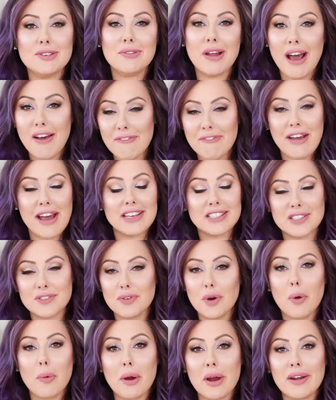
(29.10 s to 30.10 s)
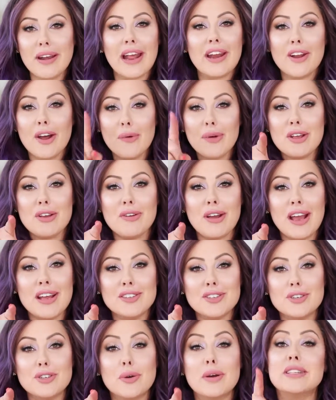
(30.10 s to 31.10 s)
Do not fast forward. I know what you
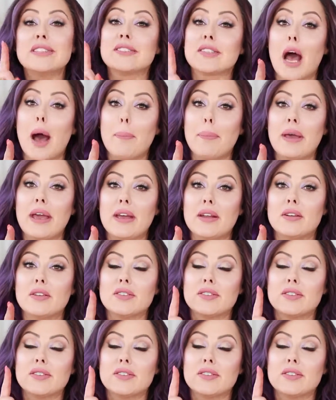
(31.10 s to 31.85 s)
guys are doing. Stop it.